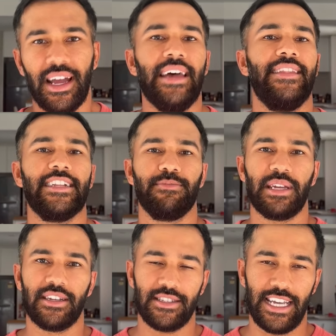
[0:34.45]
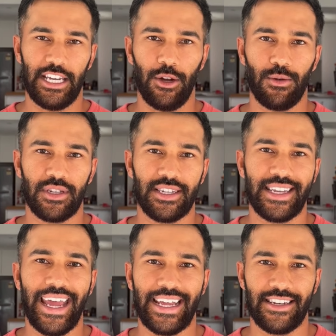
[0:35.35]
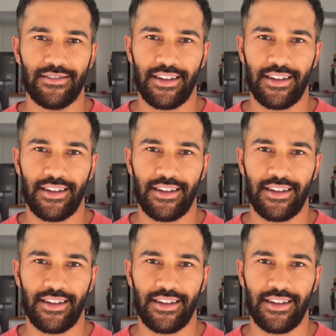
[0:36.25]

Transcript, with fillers: and that's because they don't take into